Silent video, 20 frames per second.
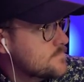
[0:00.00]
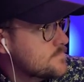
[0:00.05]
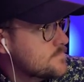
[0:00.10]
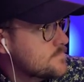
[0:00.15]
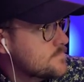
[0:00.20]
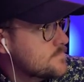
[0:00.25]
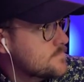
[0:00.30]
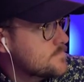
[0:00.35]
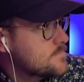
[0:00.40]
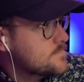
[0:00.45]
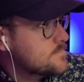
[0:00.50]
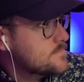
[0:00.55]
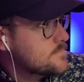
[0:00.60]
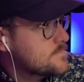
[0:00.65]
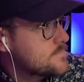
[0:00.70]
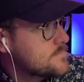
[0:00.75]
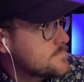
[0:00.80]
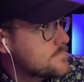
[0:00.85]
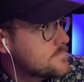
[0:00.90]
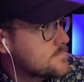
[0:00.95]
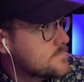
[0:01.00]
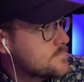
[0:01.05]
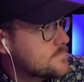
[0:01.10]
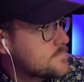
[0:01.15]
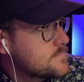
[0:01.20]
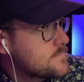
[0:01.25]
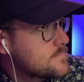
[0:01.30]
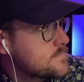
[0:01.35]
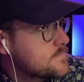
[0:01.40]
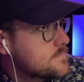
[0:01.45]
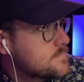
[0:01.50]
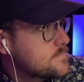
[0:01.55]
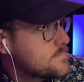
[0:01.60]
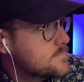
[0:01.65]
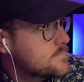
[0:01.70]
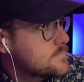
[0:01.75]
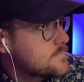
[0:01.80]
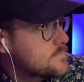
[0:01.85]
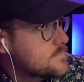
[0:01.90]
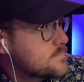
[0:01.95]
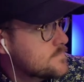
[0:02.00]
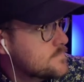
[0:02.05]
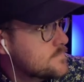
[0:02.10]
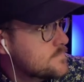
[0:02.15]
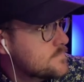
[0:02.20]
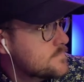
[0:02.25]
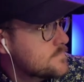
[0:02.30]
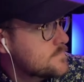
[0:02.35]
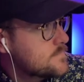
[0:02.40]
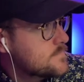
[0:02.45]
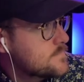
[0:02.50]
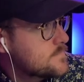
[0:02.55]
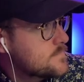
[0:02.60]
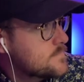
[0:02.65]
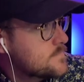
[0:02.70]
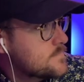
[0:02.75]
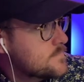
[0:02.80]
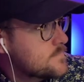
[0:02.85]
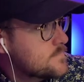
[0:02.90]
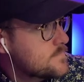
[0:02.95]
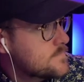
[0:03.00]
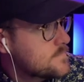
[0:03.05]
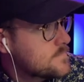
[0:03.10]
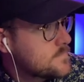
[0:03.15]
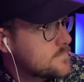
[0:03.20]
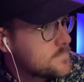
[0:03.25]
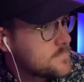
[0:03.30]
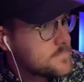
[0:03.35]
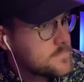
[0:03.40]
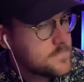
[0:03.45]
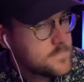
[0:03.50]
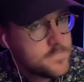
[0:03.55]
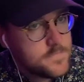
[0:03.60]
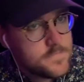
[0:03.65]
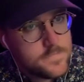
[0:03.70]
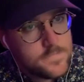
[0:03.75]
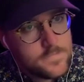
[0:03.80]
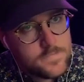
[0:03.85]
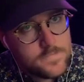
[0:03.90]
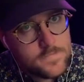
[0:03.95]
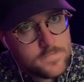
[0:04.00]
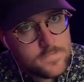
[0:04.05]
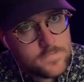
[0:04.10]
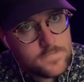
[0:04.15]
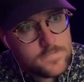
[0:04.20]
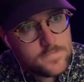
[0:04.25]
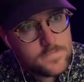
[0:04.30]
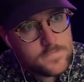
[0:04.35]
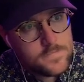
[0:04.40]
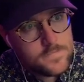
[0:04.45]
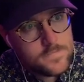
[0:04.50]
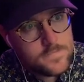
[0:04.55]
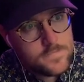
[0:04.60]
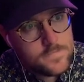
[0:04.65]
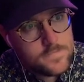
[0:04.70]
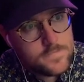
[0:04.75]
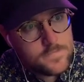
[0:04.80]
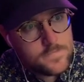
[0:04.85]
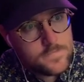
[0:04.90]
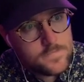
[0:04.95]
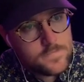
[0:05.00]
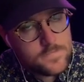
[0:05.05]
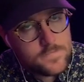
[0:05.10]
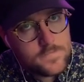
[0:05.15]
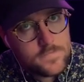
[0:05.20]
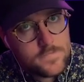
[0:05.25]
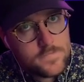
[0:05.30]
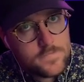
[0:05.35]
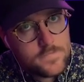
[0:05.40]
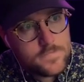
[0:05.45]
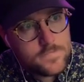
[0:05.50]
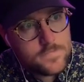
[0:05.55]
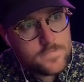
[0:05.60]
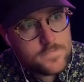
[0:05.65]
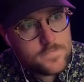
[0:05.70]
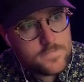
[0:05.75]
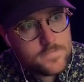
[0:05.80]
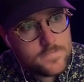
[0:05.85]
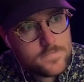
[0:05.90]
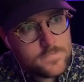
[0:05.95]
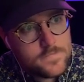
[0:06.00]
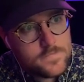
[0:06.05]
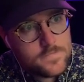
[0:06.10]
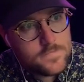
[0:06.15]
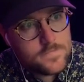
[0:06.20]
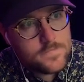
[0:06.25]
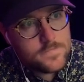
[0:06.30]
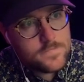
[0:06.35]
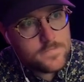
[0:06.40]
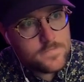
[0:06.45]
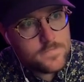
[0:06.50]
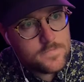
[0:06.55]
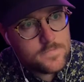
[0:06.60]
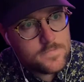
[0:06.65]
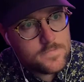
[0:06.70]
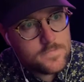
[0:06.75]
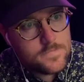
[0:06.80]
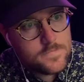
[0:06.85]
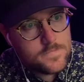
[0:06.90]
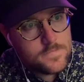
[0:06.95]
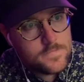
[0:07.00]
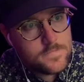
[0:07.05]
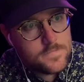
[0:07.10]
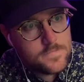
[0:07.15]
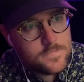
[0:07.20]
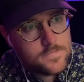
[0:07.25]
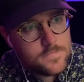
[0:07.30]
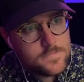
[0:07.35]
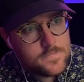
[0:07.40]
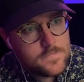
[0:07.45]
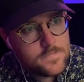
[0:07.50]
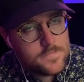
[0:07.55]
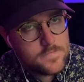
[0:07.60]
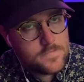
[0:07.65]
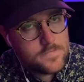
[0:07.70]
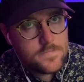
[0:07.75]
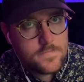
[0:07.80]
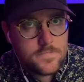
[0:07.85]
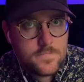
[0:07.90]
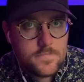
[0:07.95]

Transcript: [no speech]